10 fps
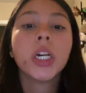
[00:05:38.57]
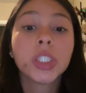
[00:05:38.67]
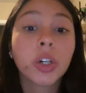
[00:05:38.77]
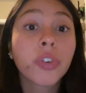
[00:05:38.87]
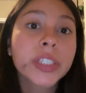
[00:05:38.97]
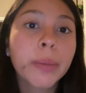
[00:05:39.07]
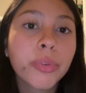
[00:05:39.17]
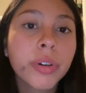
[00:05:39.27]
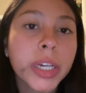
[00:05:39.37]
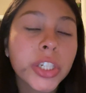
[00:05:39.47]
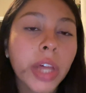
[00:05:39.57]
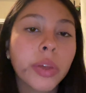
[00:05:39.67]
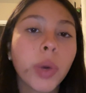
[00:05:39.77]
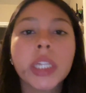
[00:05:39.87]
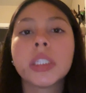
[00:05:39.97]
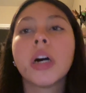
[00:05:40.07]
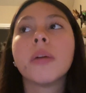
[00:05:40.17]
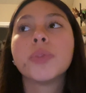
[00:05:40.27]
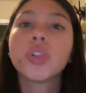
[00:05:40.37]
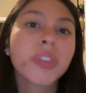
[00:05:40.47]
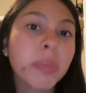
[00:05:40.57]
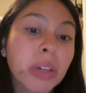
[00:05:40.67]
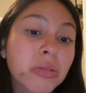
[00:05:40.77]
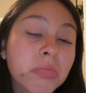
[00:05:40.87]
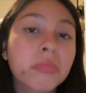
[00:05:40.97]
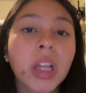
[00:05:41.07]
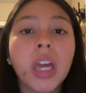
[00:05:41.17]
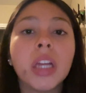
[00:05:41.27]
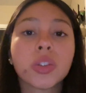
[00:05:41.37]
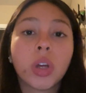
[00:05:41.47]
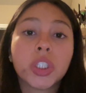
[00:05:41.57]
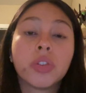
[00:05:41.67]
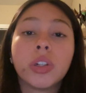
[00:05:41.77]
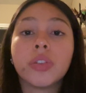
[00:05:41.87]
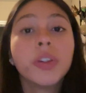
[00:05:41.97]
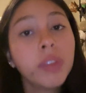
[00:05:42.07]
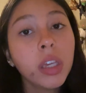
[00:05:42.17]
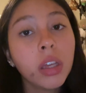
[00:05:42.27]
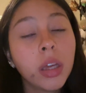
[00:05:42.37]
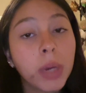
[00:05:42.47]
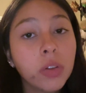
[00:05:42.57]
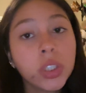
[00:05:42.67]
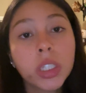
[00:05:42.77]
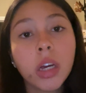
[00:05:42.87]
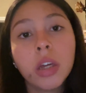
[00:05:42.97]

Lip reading: So for example, imagine an athlete weighs 250 pounds and squats 350 pounds.